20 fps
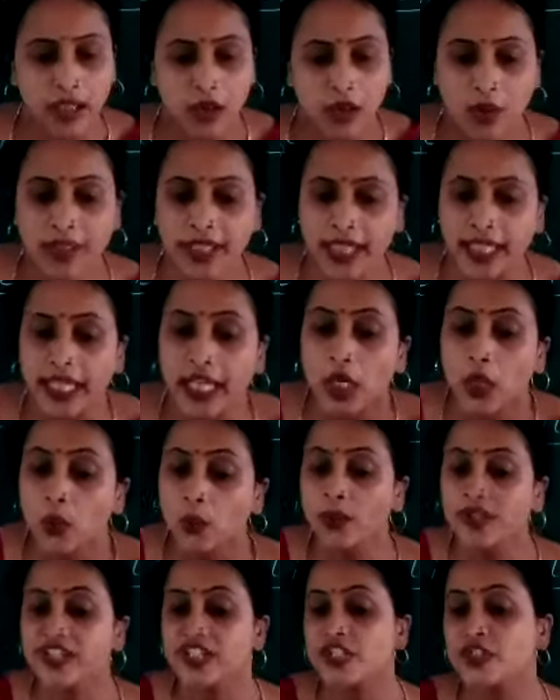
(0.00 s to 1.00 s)
Okay,
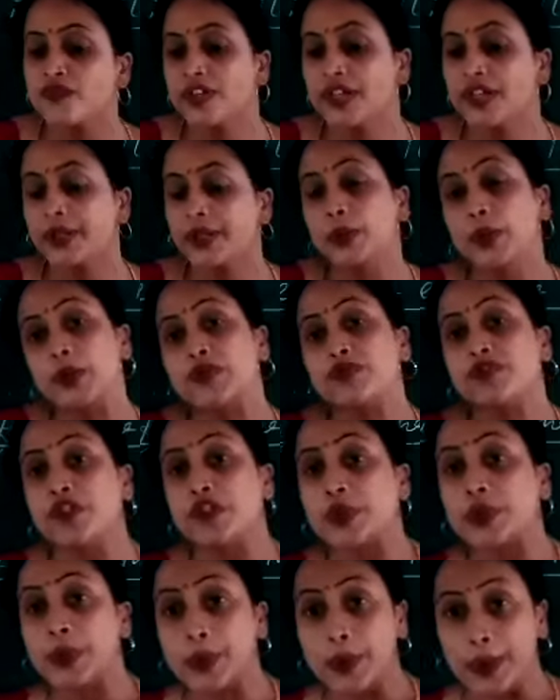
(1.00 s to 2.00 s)
which is very good
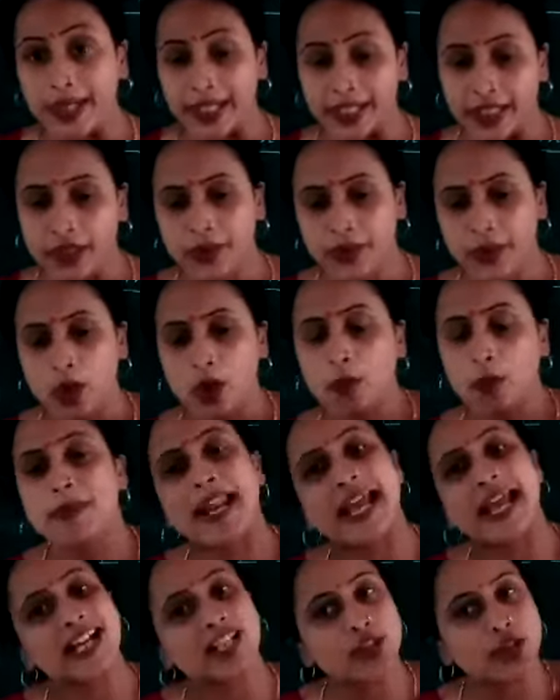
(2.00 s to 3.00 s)
for growing. You know,
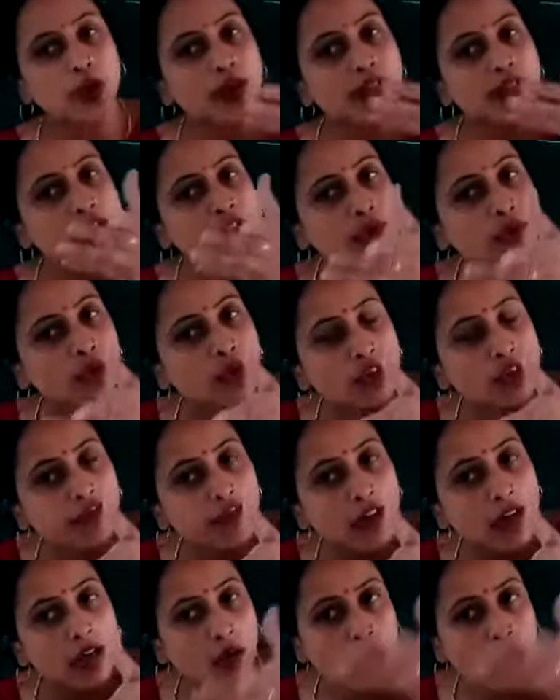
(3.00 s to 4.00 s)
black soil is good
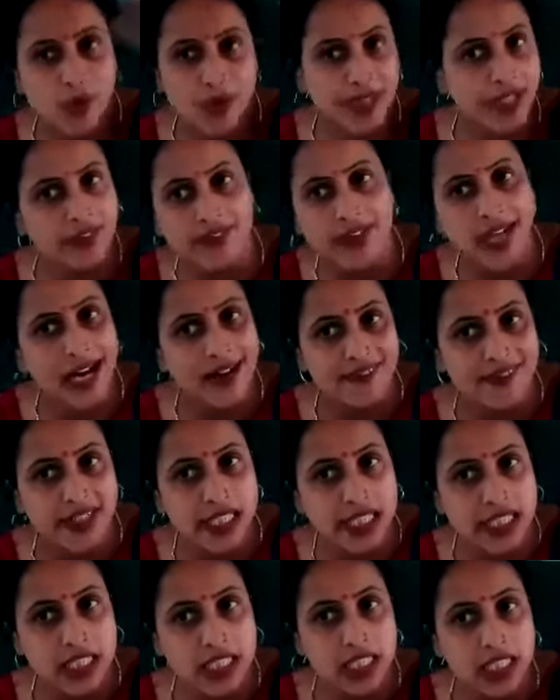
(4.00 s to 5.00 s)
for, already we have
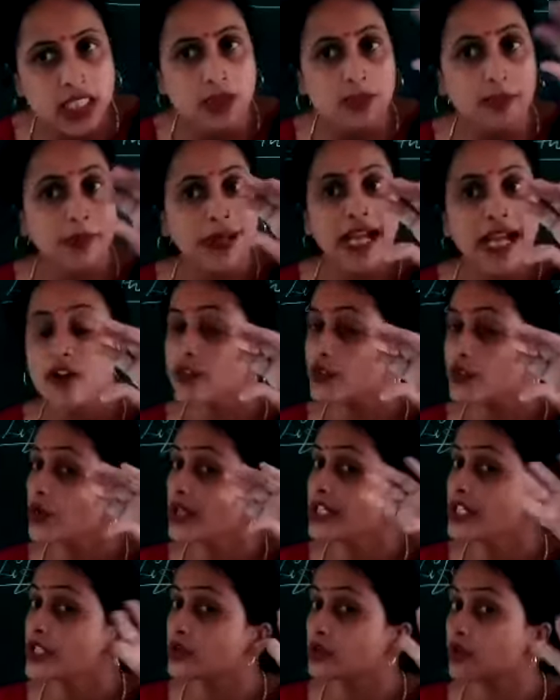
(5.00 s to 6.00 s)
discussed, black
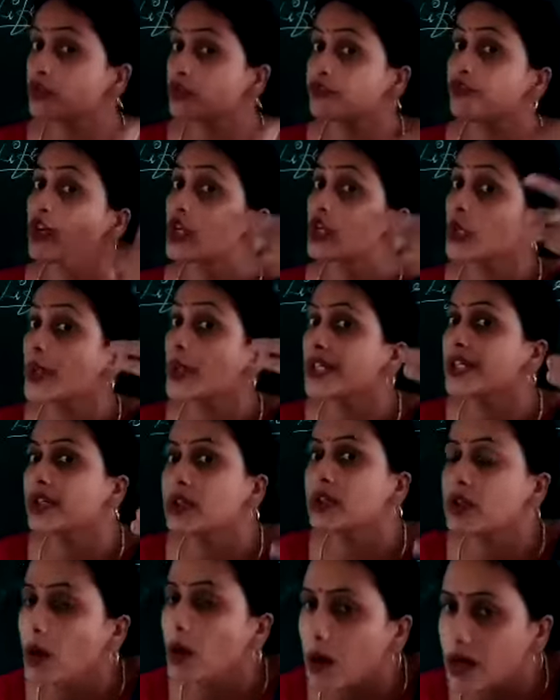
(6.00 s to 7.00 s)
soil is good for
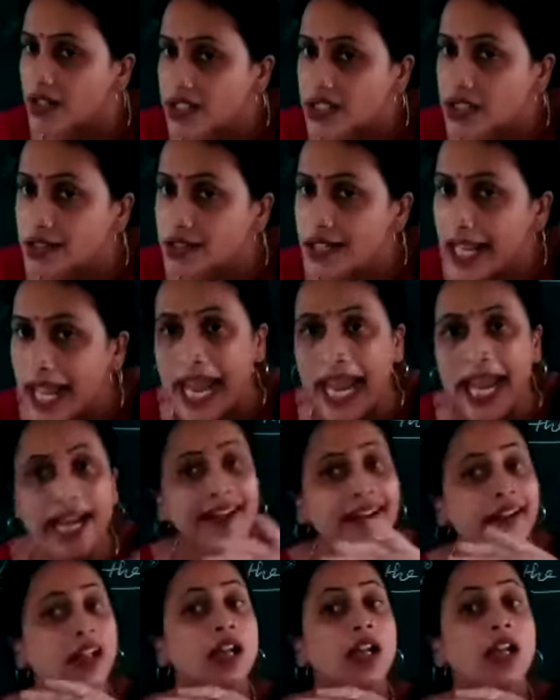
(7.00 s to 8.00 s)
growing cotton and
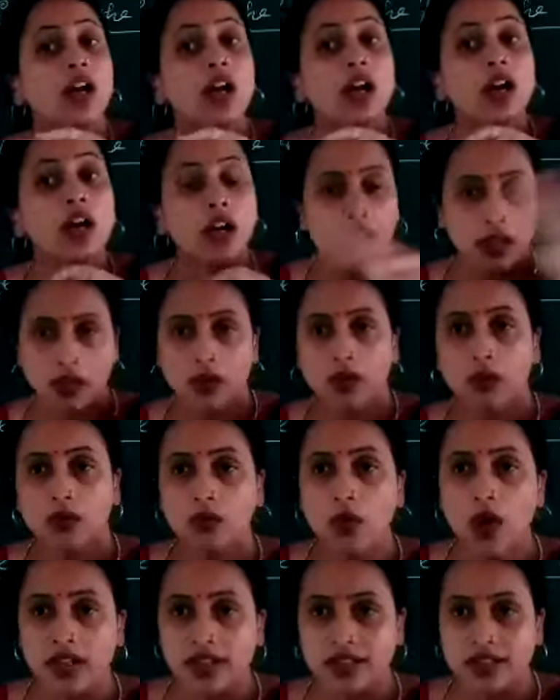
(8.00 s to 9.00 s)

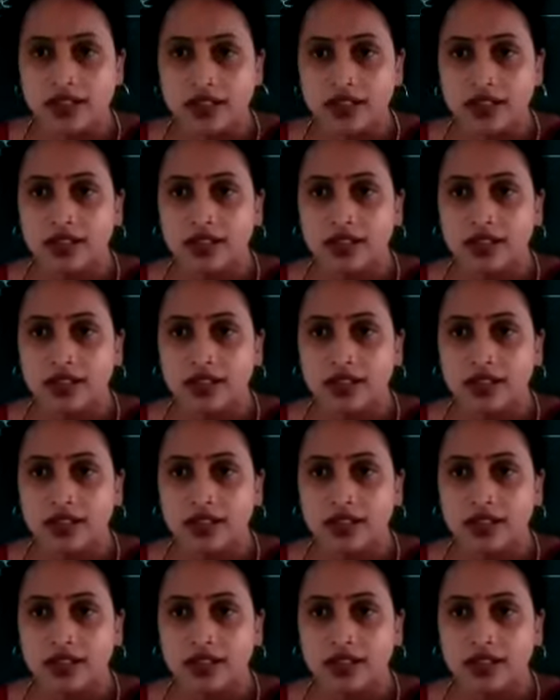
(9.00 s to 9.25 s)
what?